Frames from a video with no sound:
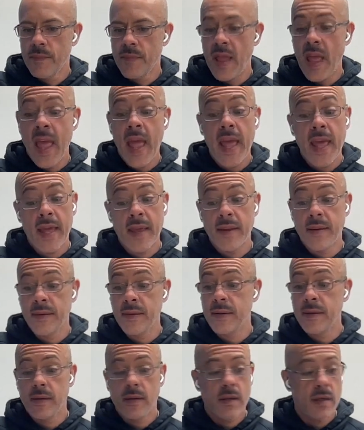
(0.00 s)

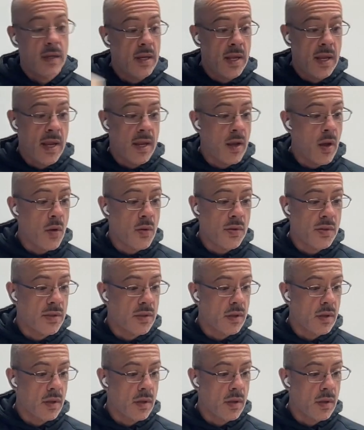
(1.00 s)
And it
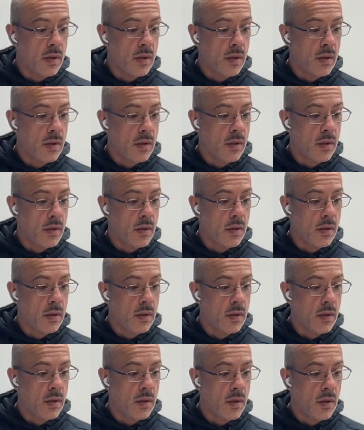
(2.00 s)
goes
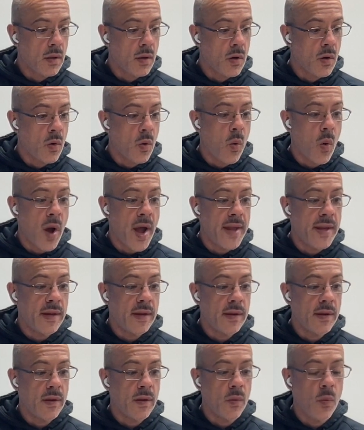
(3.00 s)
quite
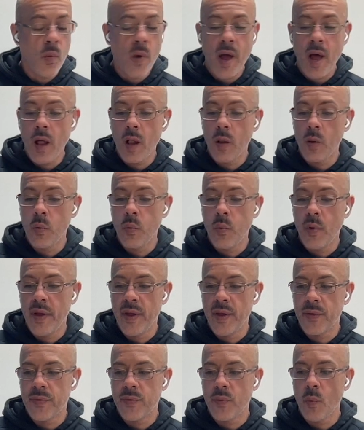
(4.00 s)
well
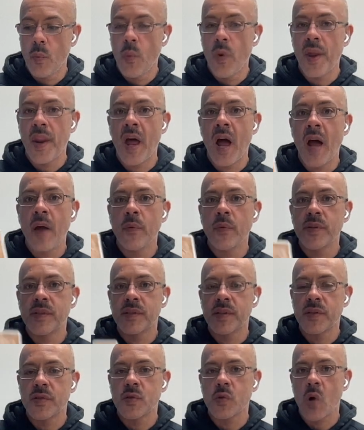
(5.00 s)
with what I was
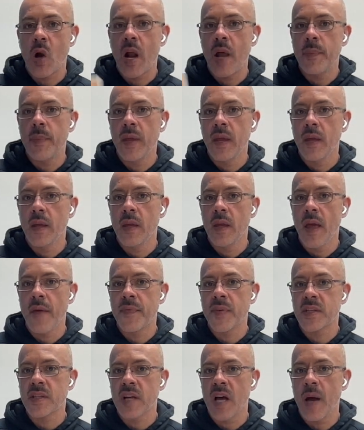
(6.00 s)
describing at
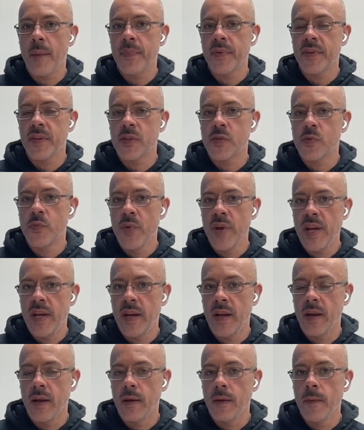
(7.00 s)
the top of this
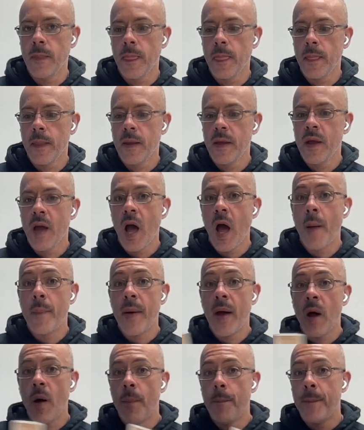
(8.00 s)
reading
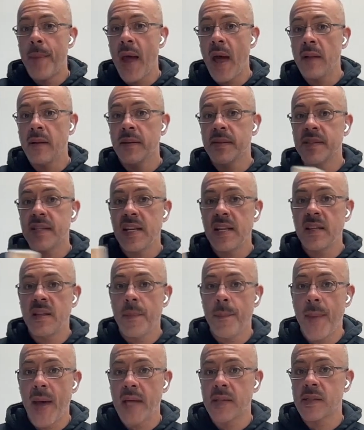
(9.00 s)
about balancing the
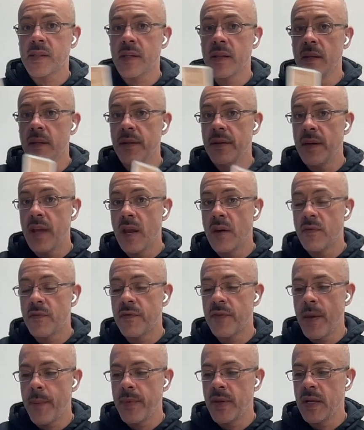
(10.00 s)
masculine and
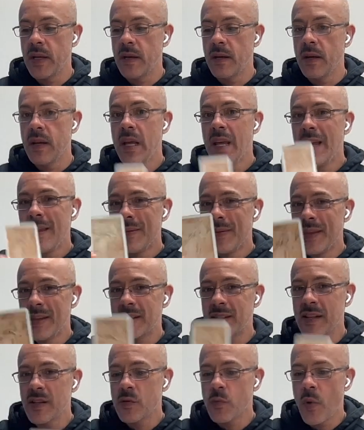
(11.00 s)
feminine.
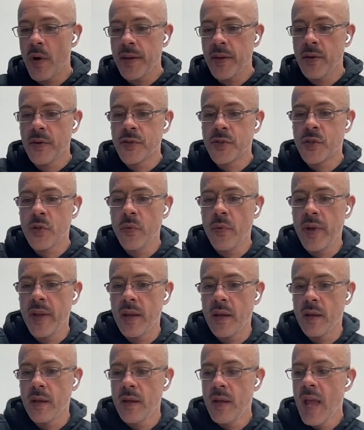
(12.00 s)
This is what you're
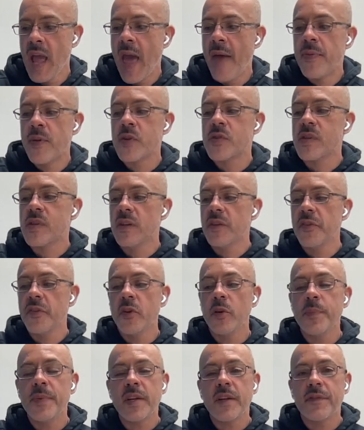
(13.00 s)
doing. And there's a
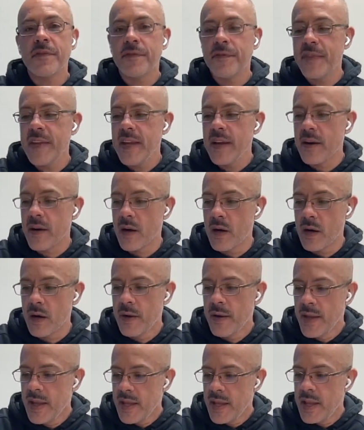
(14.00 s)
little bit of fear
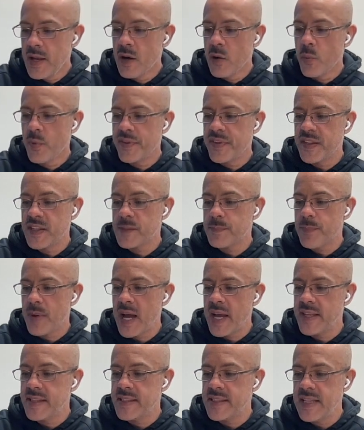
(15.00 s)
here with this
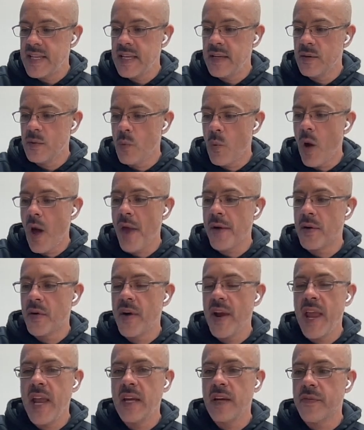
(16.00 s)
Piscean water,
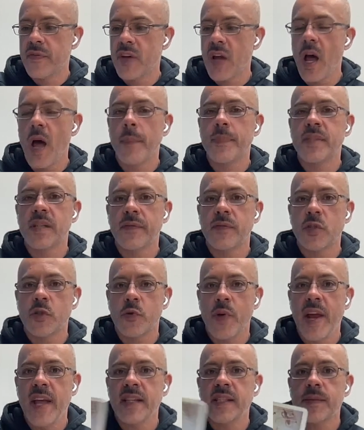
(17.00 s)
8 of Cups, of
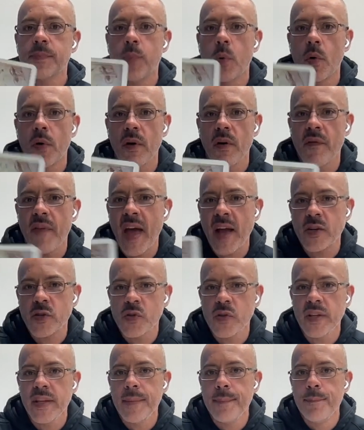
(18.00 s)
transport, of
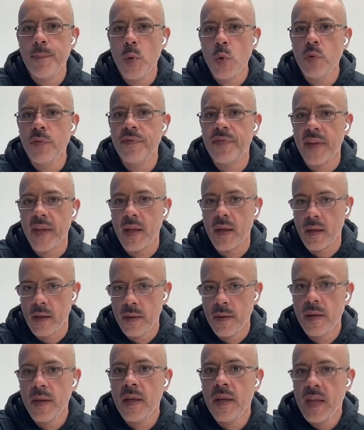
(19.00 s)
actually moving
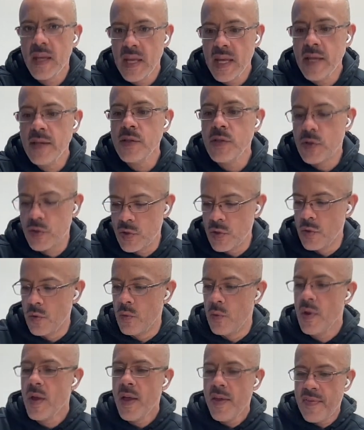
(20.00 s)

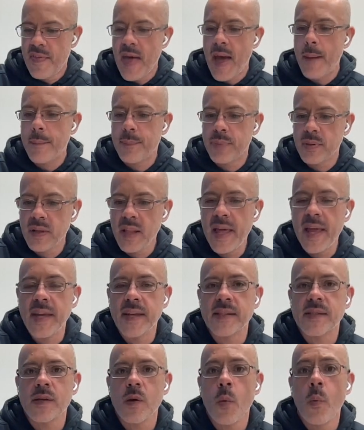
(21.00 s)
into that
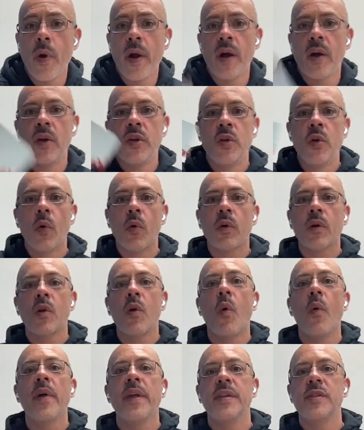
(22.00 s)
place where you're
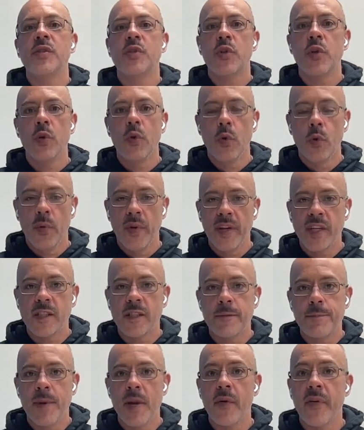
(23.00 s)
going to
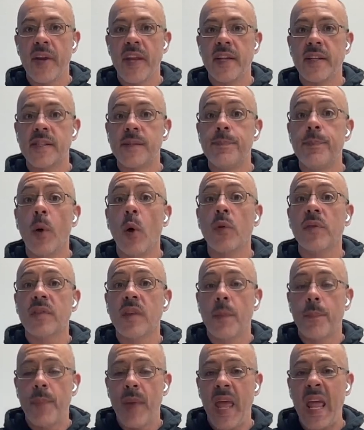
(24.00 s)
experience both
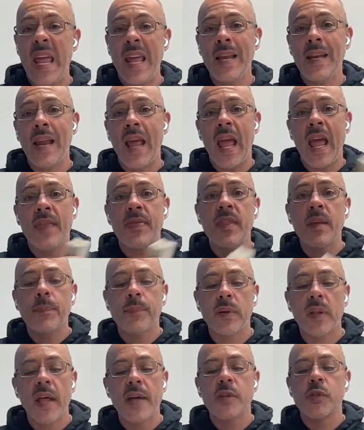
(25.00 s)
the pain and the
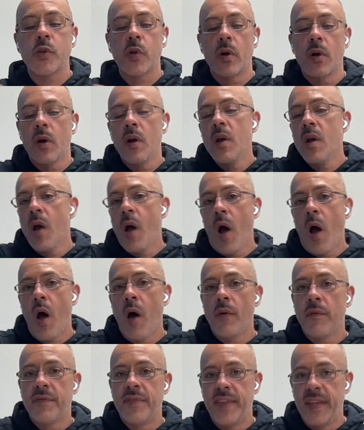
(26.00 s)
pleasure
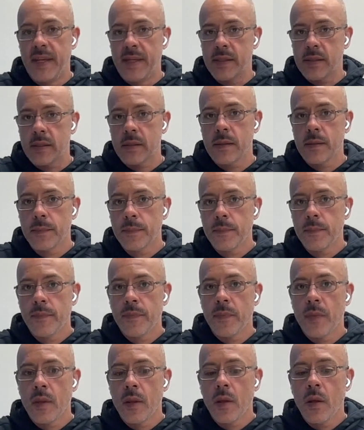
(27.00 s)
of this
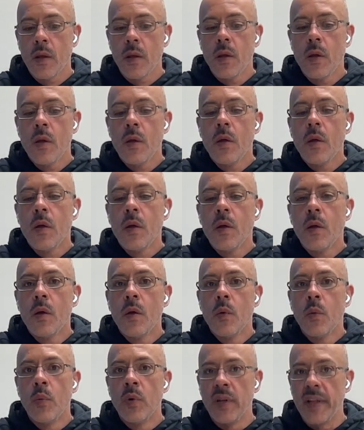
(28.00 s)

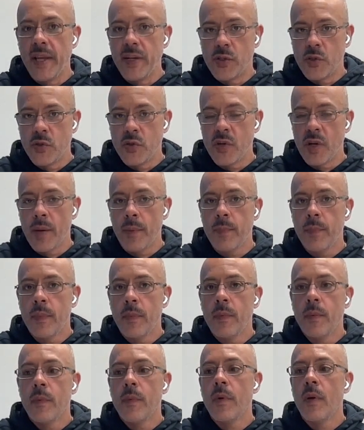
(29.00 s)
relationship,
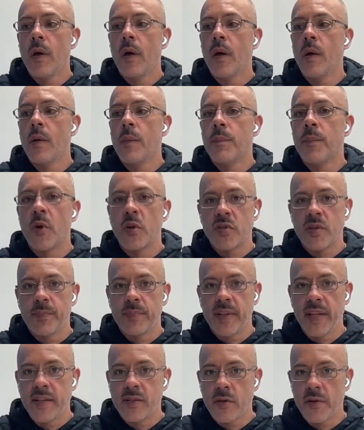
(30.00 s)
person,
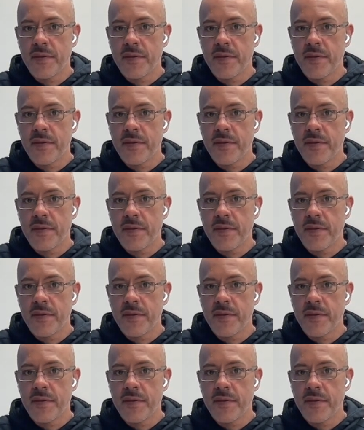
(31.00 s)
place, or